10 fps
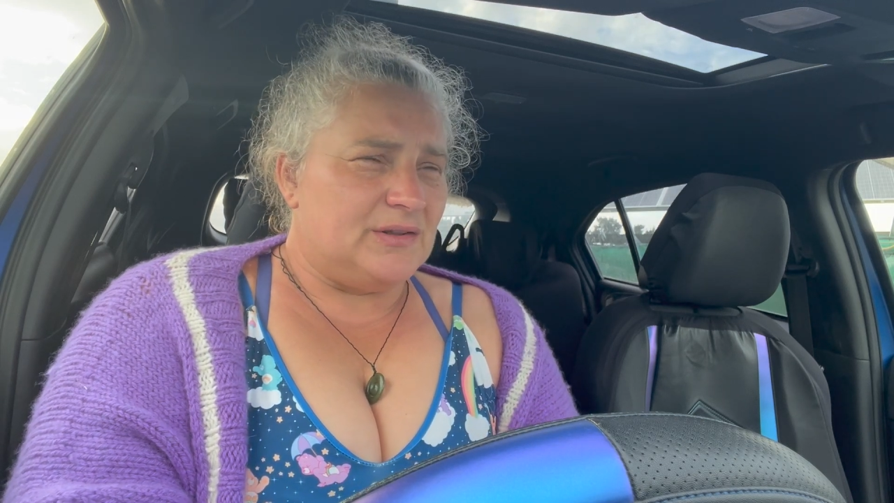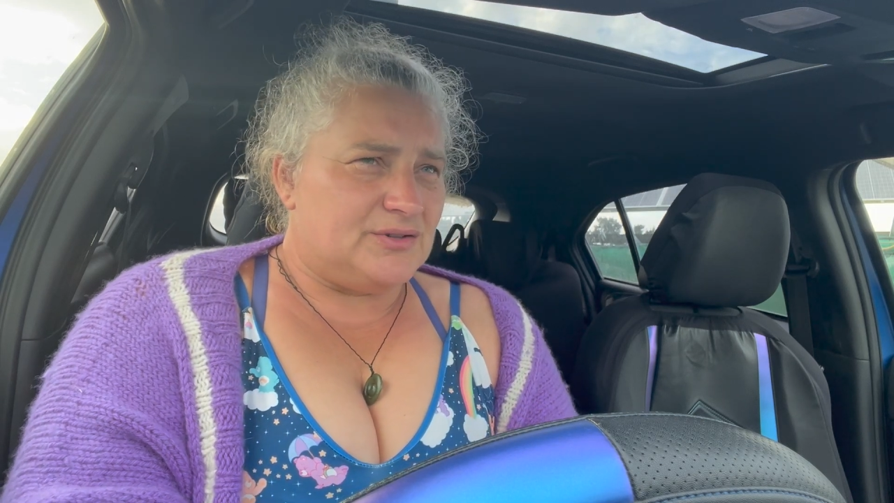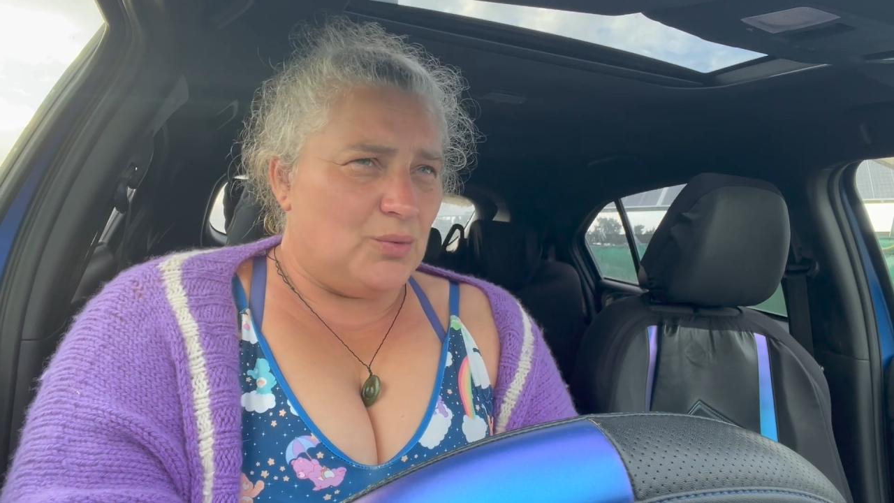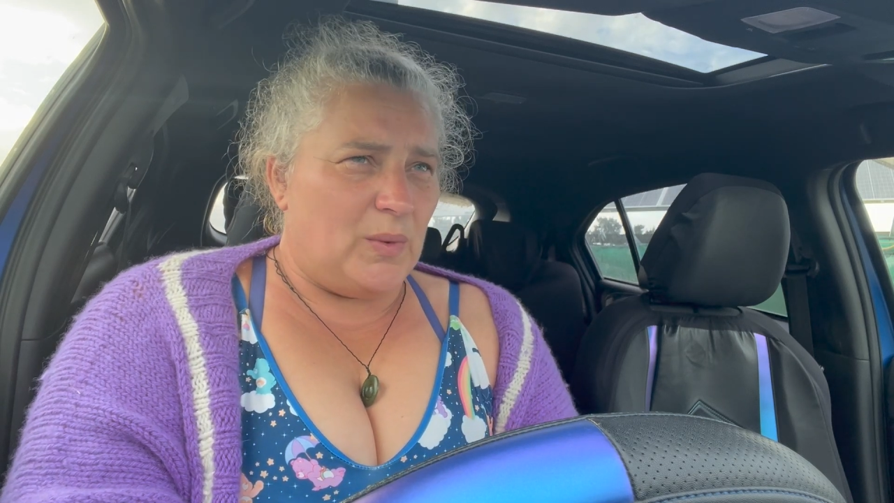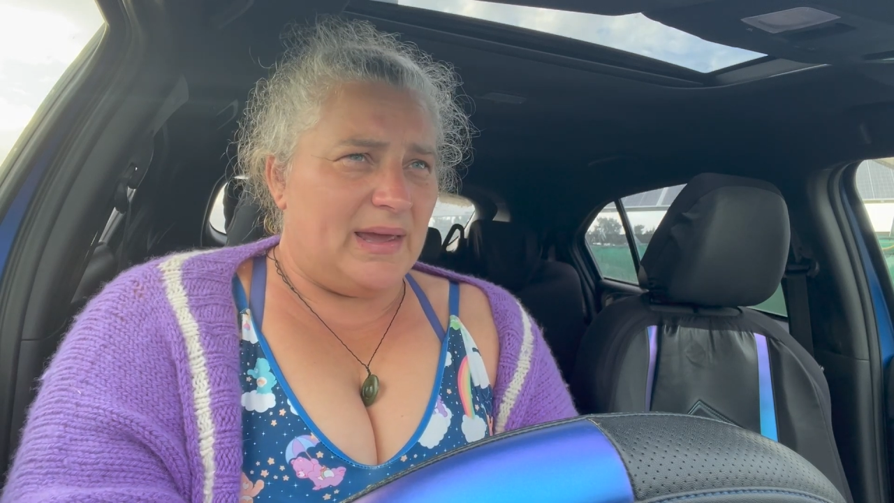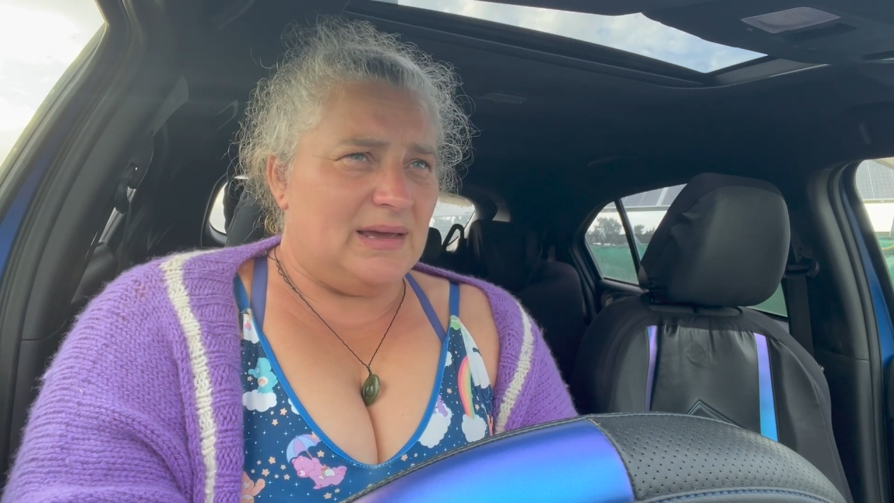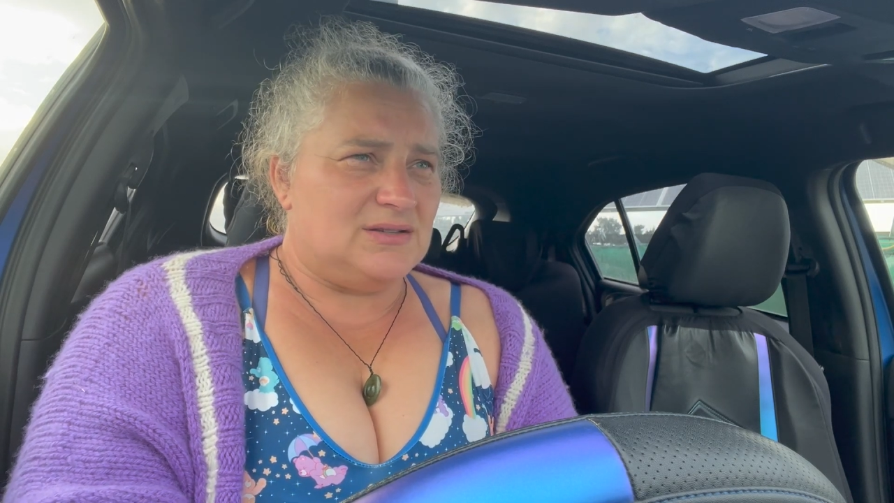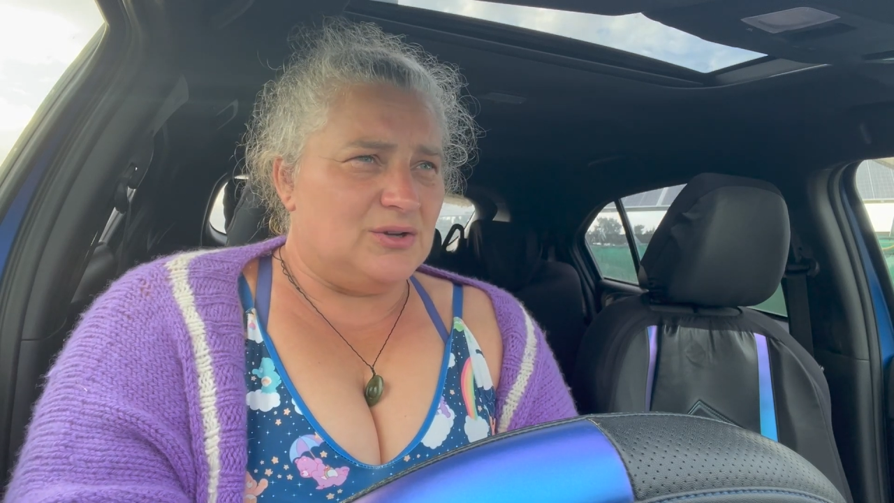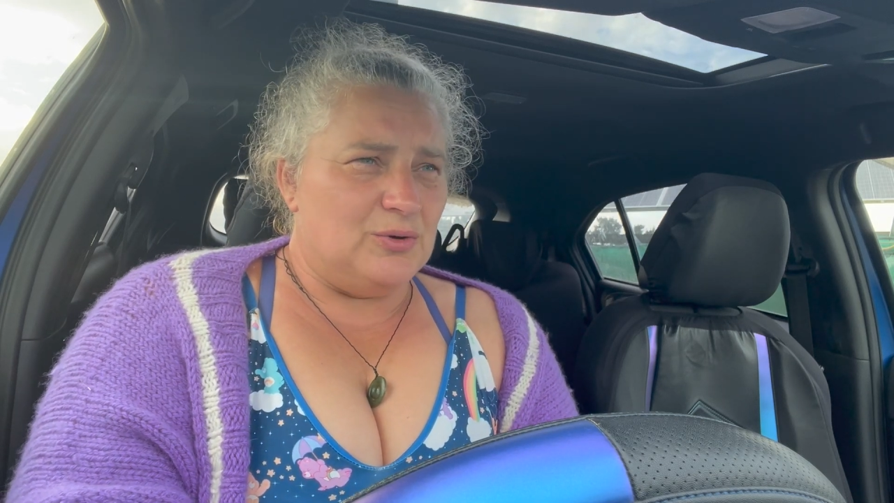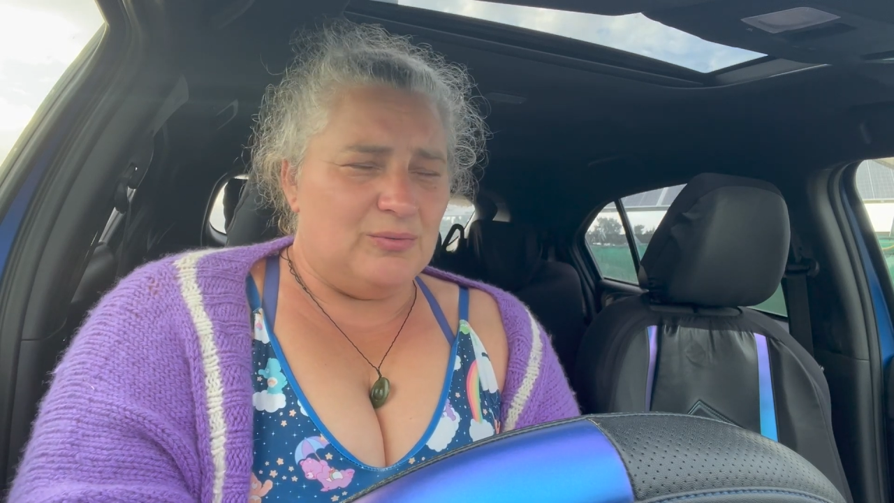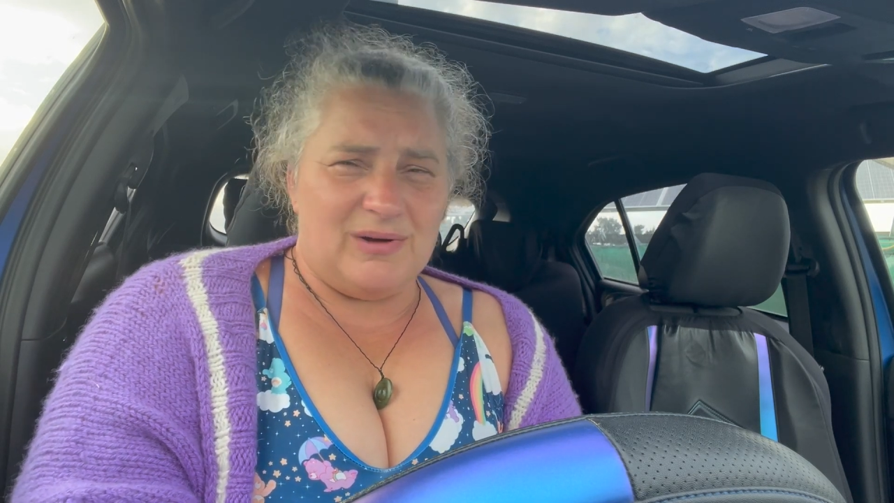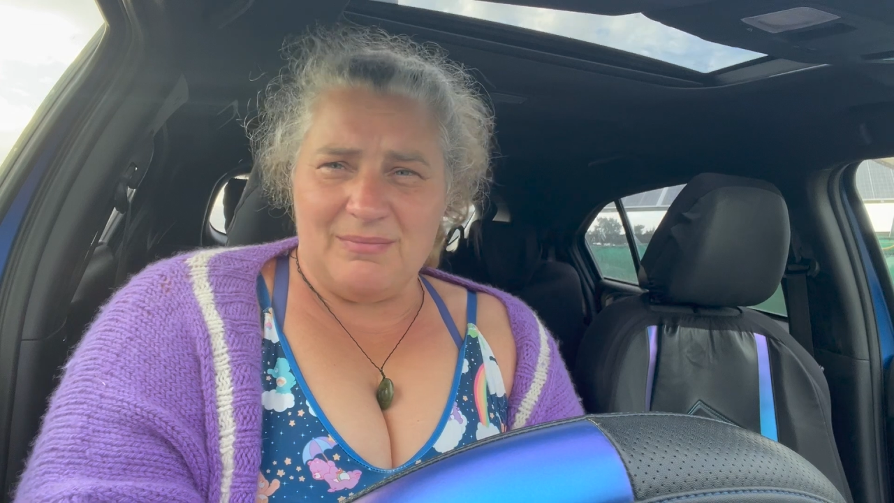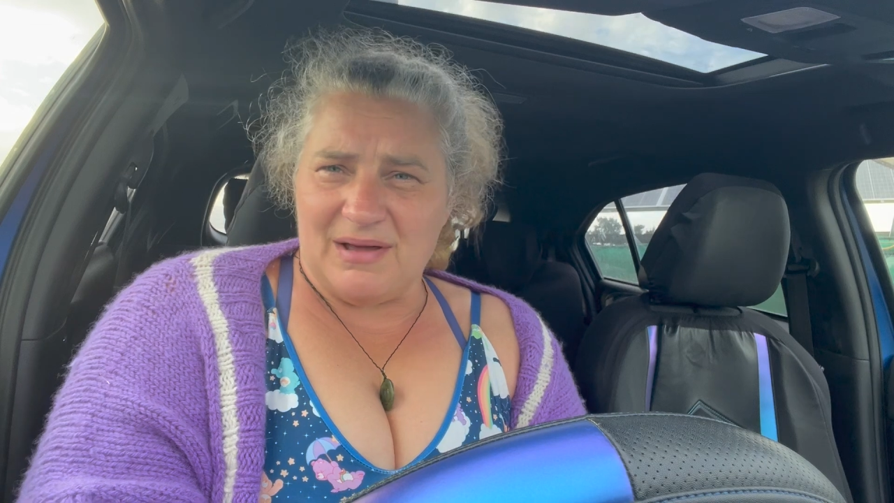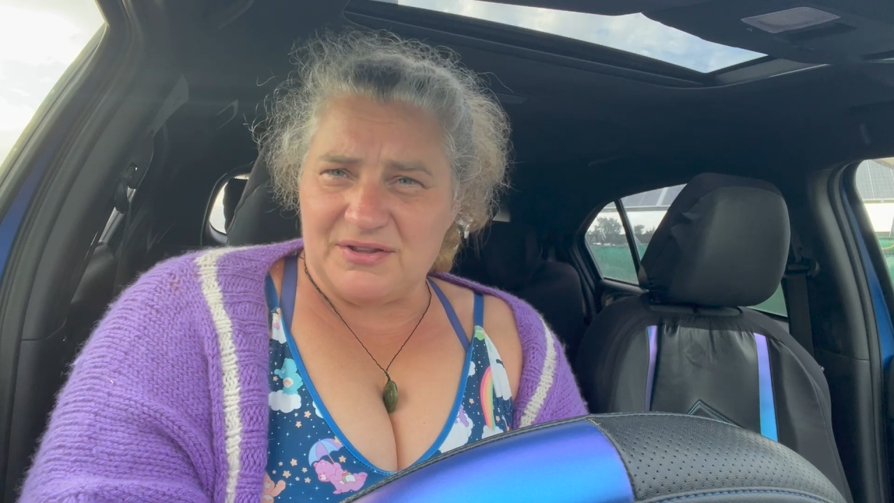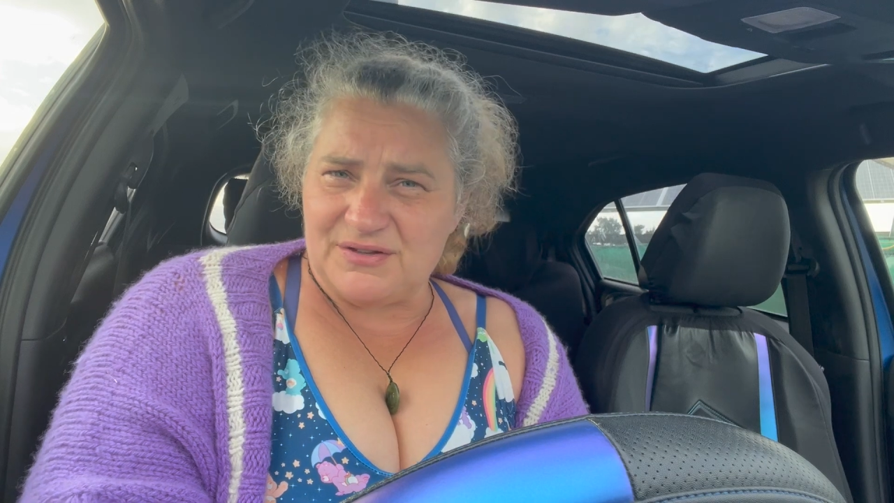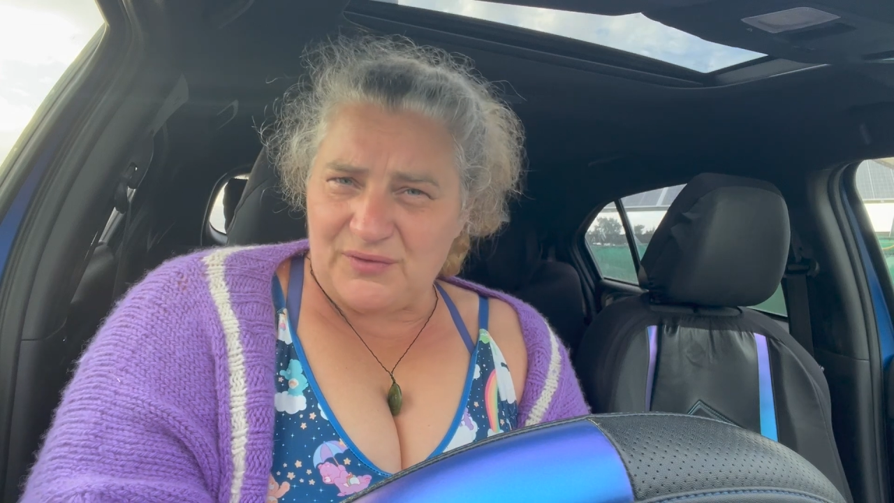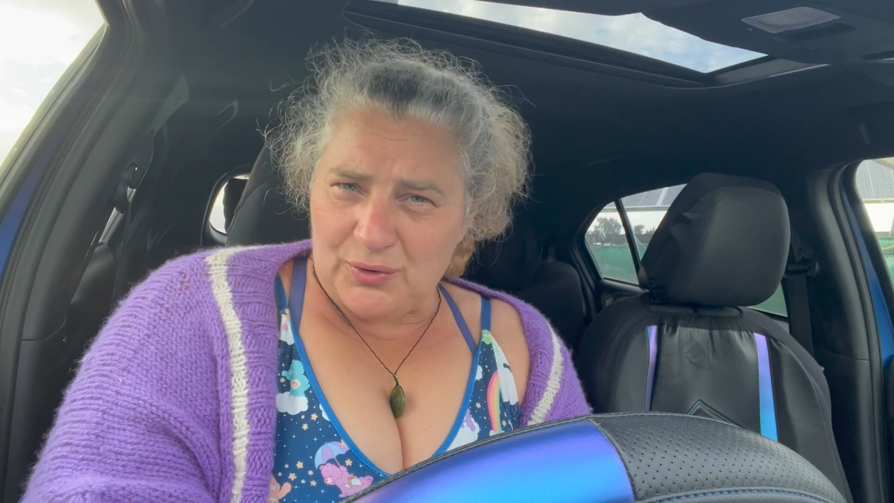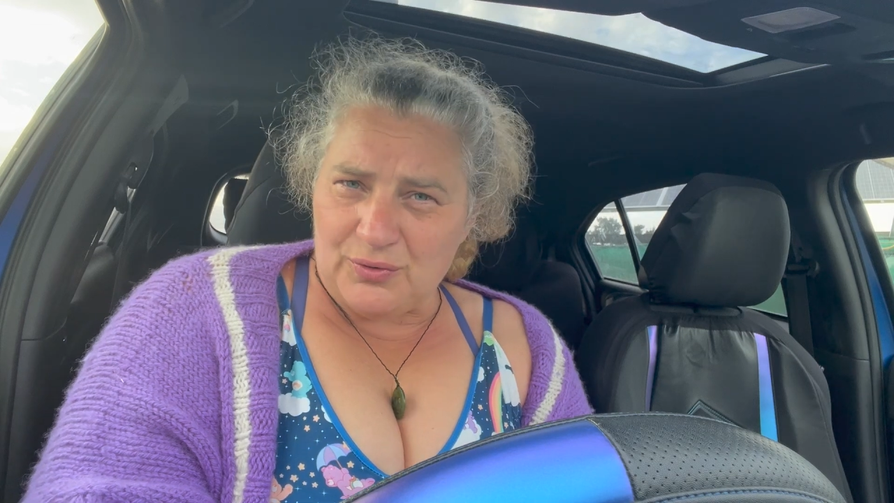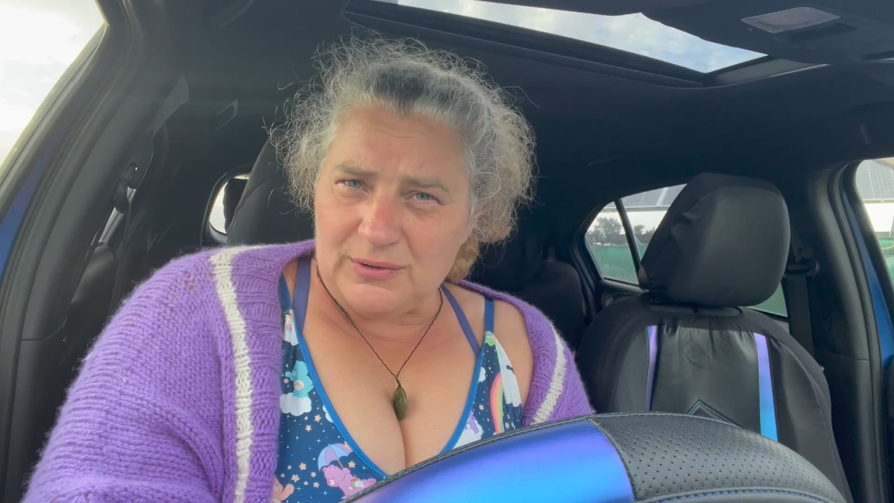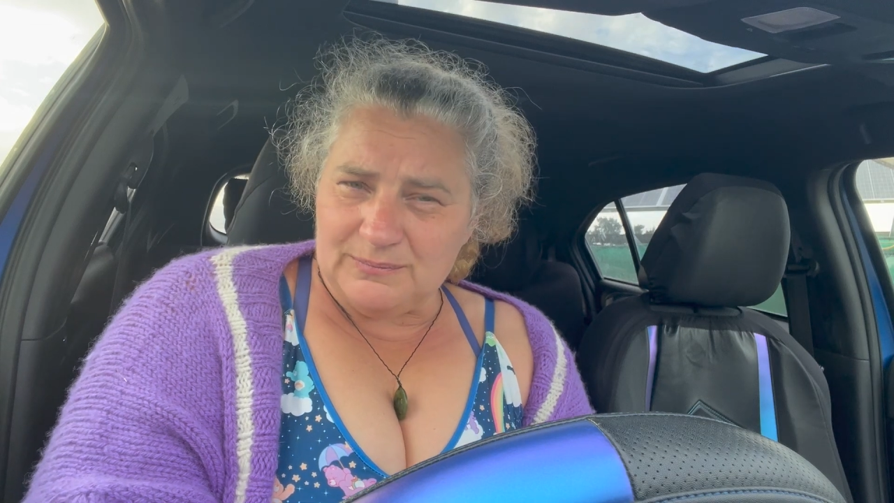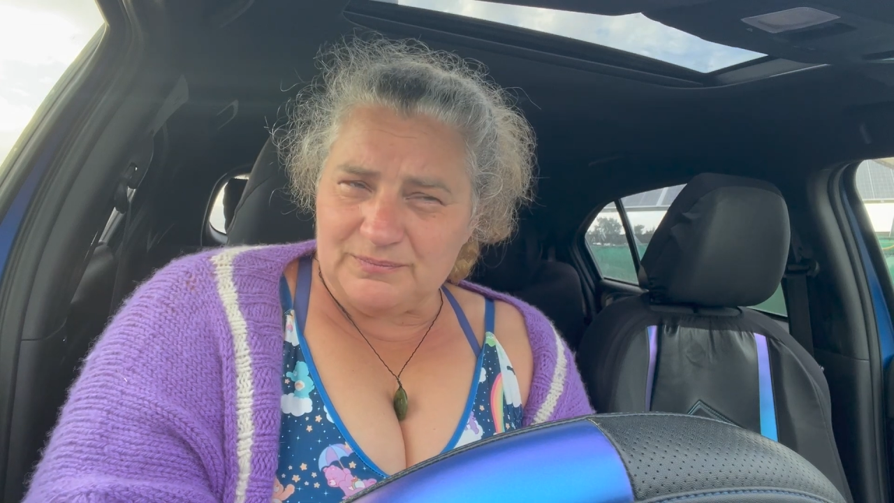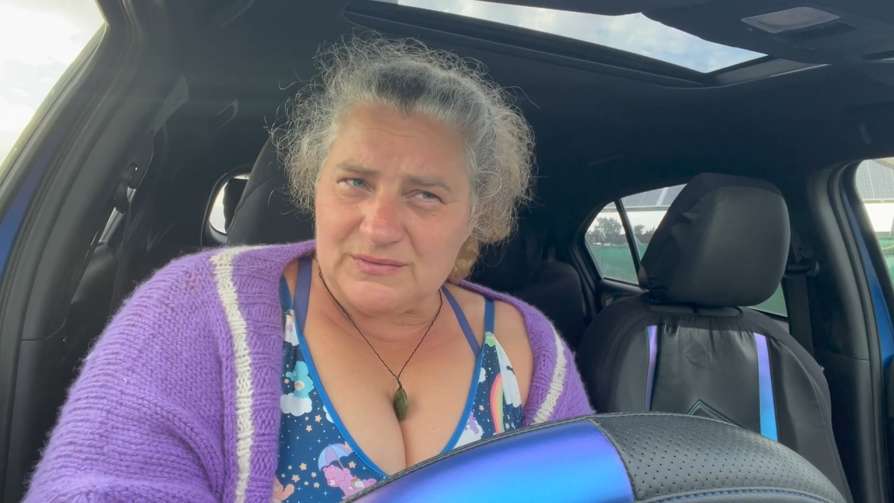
to wear to my mother's funeral,